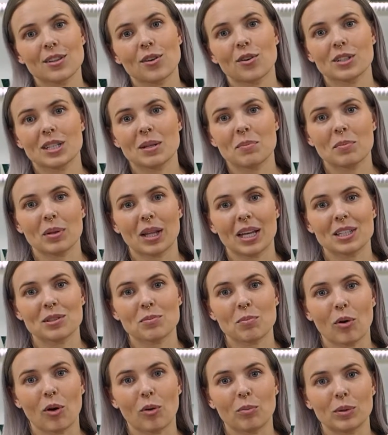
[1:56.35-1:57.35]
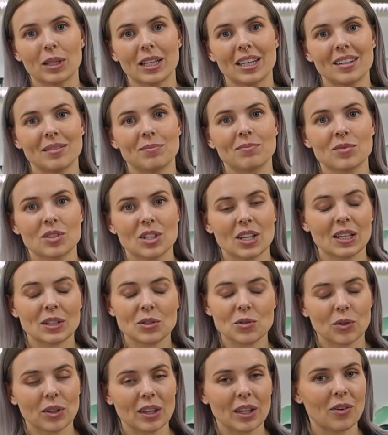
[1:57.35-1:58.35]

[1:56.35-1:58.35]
locked in place properly. So that's really